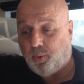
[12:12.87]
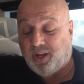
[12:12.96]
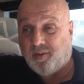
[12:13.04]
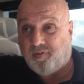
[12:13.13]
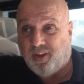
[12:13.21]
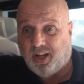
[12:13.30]
In
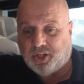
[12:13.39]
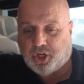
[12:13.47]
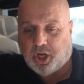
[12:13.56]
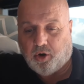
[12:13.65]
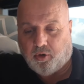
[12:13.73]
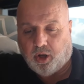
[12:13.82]
the village
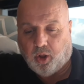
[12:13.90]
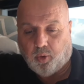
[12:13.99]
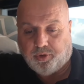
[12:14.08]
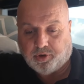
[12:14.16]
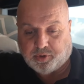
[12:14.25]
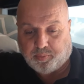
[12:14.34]
here
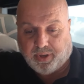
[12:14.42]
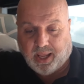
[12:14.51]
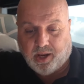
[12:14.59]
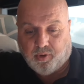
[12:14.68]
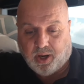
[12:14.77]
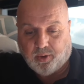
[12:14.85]
alone, there's a
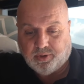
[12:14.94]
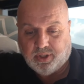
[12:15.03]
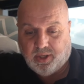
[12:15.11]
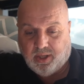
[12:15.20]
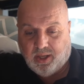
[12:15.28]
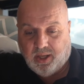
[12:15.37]
playground.
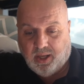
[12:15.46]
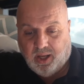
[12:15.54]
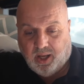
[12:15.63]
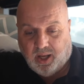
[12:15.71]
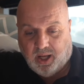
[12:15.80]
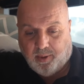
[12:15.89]

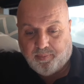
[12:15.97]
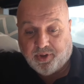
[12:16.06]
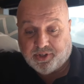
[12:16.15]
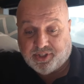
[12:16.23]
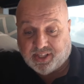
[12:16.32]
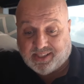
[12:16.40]
Um,
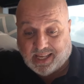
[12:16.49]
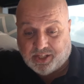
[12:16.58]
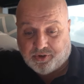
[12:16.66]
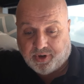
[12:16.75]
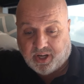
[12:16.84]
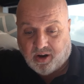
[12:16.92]
there's the
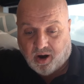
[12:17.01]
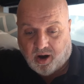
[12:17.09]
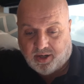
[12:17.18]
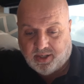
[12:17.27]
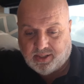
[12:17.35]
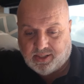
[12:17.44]
sensory
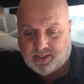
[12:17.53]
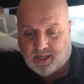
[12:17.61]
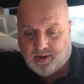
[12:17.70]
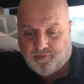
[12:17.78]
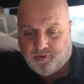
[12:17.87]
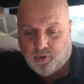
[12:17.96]
gardens.
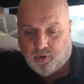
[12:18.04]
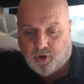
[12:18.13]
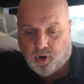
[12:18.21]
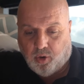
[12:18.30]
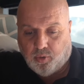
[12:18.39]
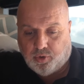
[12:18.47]
If you
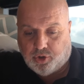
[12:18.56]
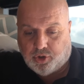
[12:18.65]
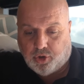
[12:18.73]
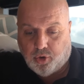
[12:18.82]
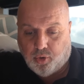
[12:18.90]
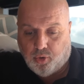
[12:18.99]
go
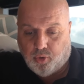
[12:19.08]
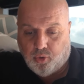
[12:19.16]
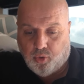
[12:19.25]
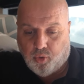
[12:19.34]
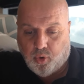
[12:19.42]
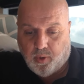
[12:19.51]

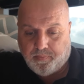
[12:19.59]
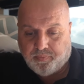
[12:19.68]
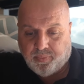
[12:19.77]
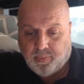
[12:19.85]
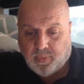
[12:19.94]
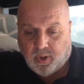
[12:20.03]
to...
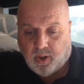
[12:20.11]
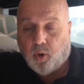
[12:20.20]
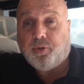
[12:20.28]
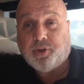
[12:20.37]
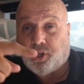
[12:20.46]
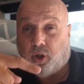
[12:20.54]

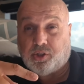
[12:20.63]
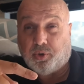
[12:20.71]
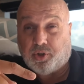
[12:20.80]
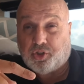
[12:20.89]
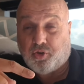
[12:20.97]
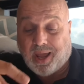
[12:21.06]
Oh, there's also
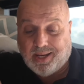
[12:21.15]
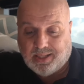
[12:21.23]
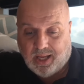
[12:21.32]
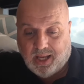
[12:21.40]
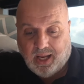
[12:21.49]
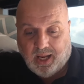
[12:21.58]
the
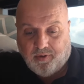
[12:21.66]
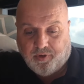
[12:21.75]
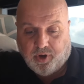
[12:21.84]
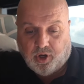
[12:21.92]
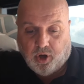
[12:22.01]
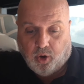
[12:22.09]
Strand. If
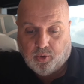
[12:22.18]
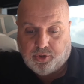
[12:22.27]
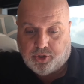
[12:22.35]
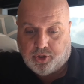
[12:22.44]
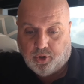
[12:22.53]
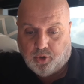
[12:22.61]
you go
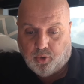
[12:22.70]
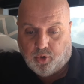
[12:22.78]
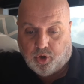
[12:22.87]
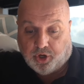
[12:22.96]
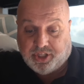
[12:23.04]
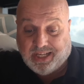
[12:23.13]
to
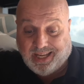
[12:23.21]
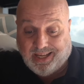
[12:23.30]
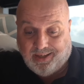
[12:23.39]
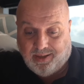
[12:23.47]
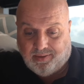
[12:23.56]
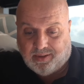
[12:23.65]

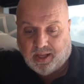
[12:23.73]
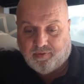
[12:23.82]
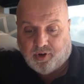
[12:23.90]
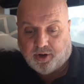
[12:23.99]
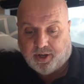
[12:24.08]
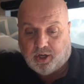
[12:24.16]
Gertine, they've
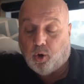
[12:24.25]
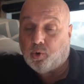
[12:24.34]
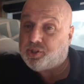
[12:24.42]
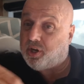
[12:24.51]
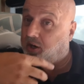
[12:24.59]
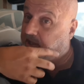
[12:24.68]
got a
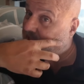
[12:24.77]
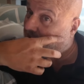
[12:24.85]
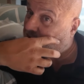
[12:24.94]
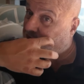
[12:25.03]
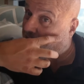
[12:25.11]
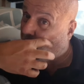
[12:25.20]
Coast Guard
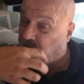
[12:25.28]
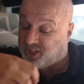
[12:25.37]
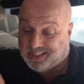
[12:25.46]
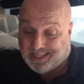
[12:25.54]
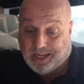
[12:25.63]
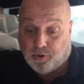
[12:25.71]
station there, which
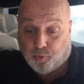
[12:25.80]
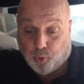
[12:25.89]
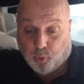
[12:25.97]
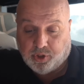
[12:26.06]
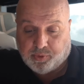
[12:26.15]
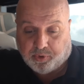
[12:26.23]
is in
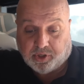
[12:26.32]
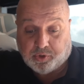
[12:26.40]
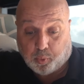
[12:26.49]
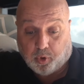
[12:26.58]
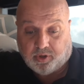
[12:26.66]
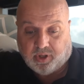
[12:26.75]
ruins, but it's
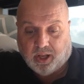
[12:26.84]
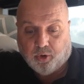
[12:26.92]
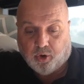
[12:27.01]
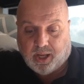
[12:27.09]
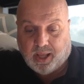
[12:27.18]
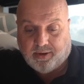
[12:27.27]
worth a
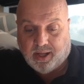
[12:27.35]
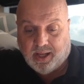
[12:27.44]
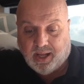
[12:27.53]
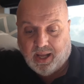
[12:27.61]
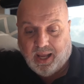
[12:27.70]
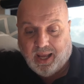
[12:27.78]
look at.
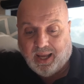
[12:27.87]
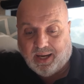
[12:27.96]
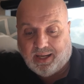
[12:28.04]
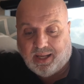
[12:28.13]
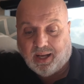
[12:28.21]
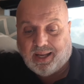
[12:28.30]
Uh,
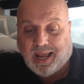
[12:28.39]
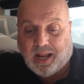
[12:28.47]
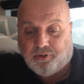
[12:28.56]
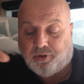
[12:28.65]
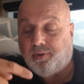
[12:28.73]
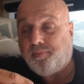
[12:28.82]

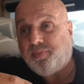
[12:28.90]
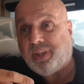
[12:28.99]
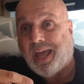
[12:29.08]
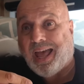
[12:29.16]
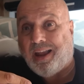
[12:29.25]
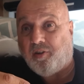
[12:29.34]
Kilcatherine,
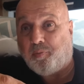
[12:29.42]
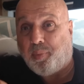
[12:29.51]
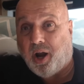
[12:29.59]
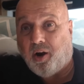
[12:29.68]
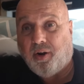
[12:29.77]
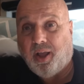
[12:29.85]
the Hag of
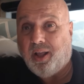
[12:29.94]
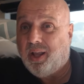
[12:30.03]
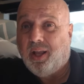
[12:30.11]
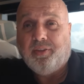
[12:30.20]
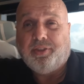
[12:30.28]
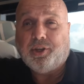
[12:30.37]
Beara.
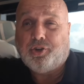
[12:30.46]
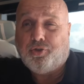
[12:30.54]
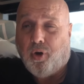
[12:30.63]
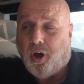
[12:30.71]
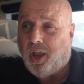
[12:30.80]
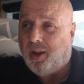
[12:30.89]
The
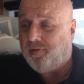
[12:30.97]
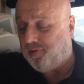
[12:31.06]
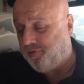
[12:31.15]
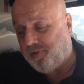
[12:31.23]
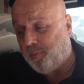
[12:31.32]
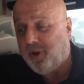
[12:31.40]
drive
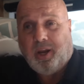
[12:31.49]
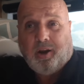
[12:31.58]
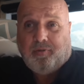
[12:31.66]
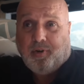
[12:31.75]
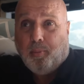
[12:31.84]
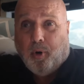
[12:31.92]
from here,
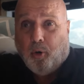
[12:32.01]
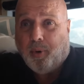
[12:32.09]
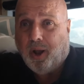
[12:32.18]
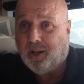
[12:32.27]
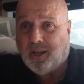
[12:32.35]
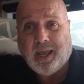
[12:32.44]
if you're
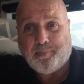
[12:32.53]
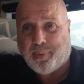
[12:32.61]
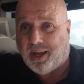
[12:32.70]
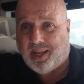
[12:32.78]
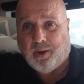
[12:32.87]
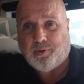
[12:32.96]
mobile, head
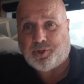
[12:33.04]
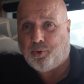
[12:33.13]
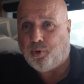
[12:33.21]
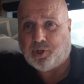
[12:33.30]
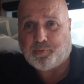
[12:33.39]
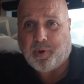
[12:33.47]
back out
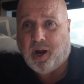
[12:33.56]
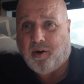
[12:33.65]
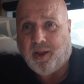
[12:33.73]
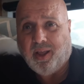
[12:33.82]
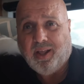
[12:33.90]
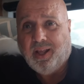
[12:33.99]
towards
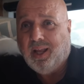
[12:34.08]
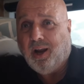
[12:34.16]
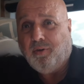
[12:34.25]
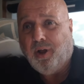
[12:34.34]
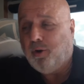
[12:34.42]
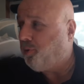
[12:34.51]
Beara,
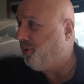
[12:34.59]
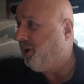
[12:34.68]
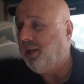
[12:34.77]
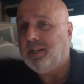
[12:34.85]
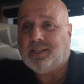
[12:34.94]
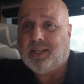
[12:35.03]
around the
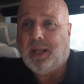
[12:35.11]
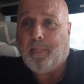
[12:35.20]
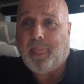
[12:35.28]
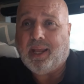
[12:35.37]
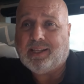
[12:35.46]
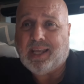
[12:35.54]
peninsula.
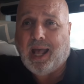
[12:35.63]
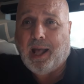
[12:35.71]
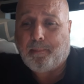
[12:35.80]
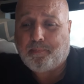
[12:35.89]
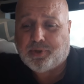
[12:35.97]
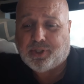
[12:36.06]
It's
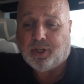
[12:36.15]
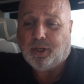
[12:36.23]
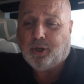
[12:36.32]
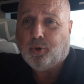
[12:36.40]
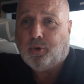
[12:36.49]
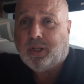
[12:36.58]

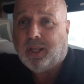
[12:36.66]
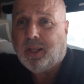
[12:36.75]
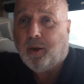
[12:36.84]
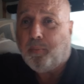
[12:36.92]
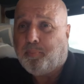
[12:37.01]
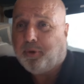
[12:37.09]

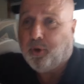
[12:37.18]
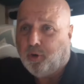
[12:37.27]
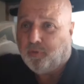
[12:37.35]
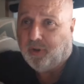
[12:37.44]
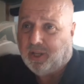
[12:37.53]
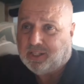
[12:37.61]
absolutely
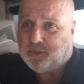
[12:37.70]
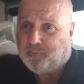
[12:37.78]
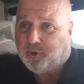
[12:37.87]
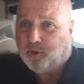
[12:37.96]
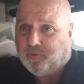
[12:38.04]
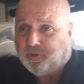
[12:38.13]
beautiful, and it's a
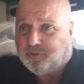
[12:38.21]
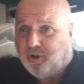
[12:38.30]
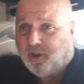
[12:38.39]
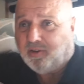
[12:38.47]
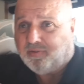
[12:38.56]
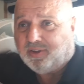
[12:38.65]
beautiful
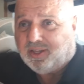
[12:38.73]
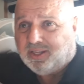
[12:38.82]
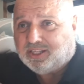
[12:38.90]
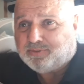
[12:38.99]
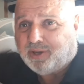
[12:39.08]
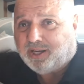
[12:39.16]
drive.
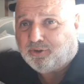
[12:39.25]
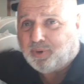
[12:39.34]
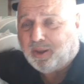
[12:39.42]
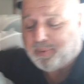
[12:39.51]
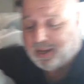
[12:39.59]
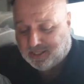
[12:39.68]
He's made his
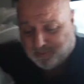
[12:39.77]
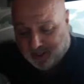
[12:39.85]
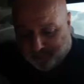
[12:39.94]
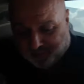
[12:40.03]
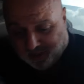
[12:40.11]
way back to me.